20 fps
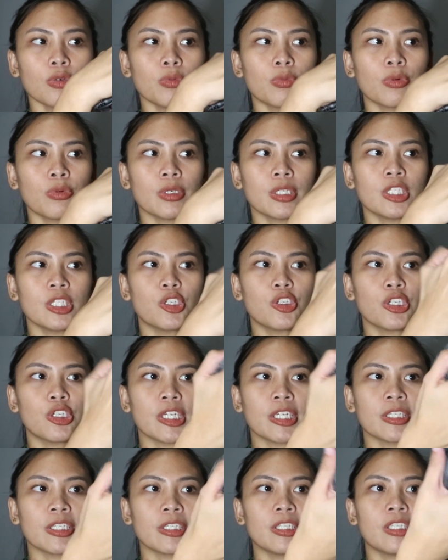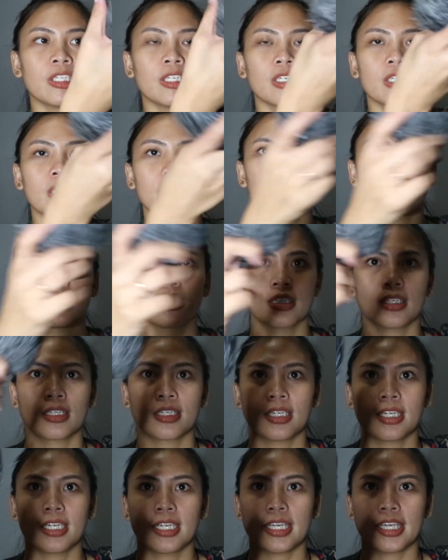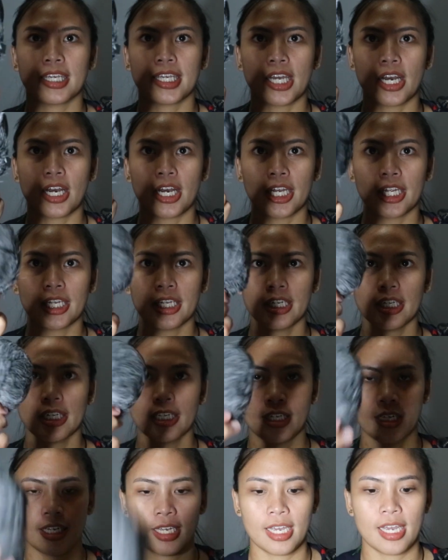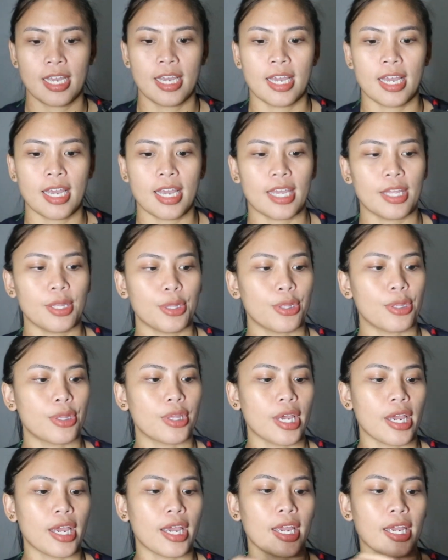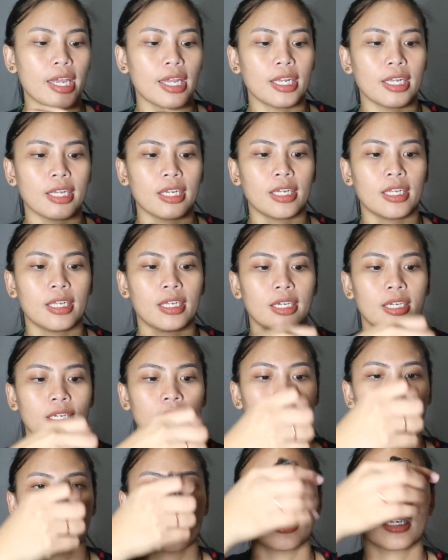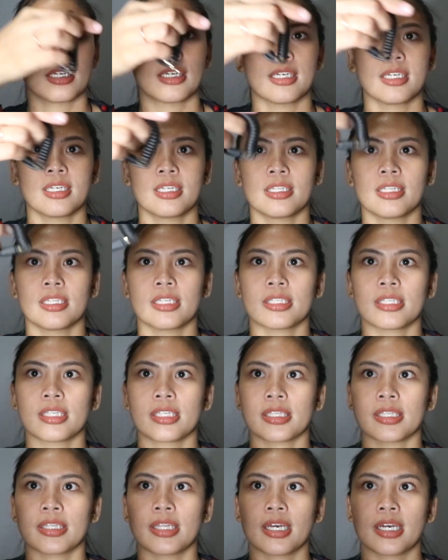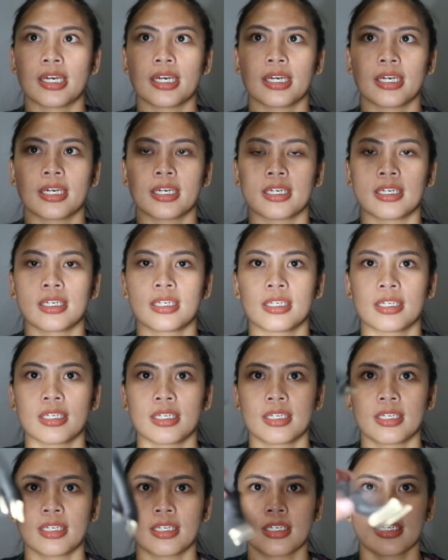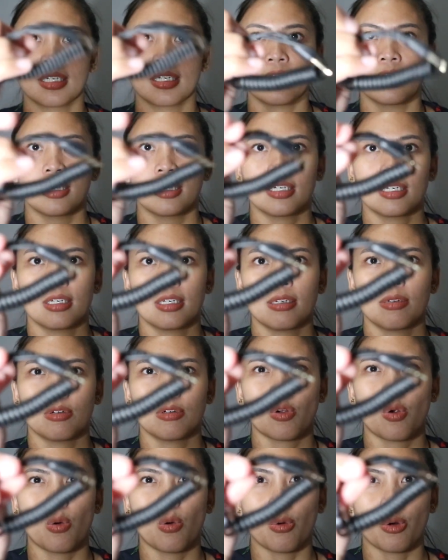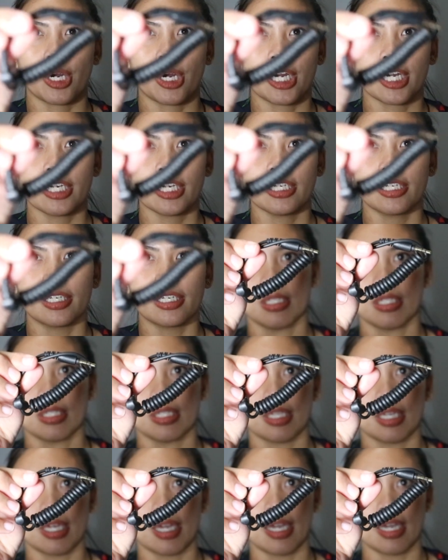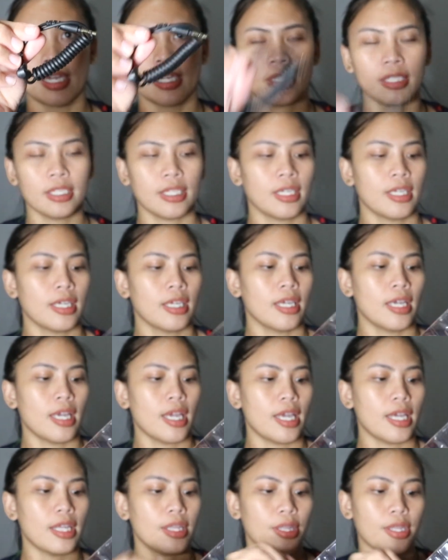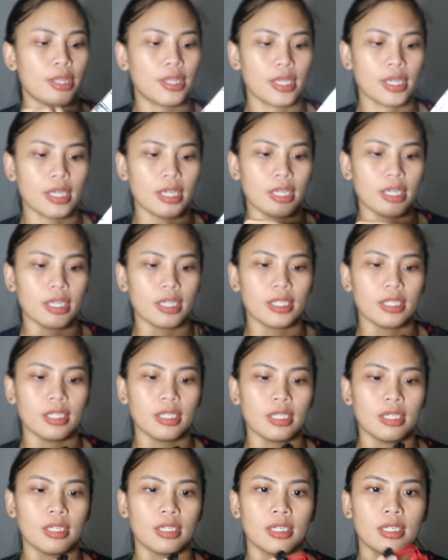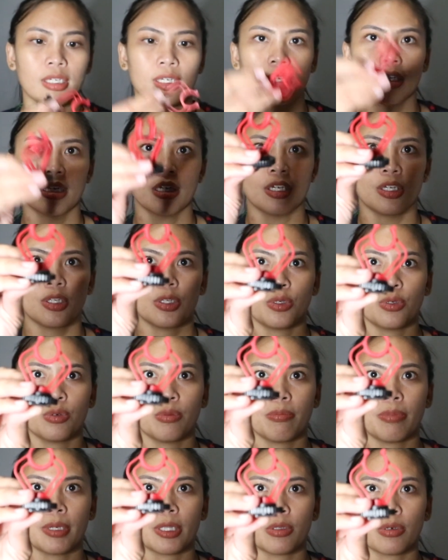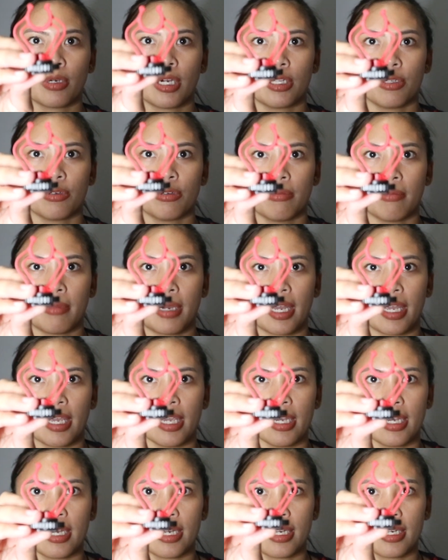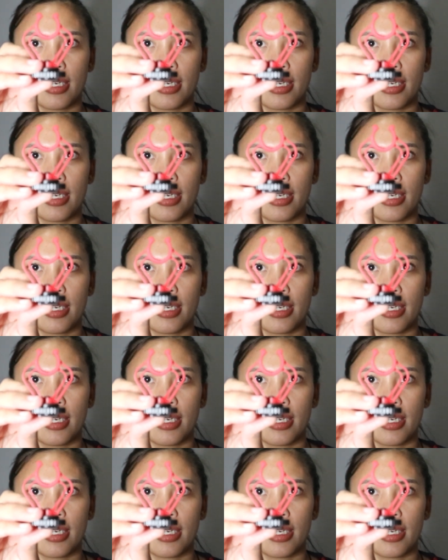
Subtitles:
yung windshield, yan. And then this is the cord, yan. And then yung patungan ng mic.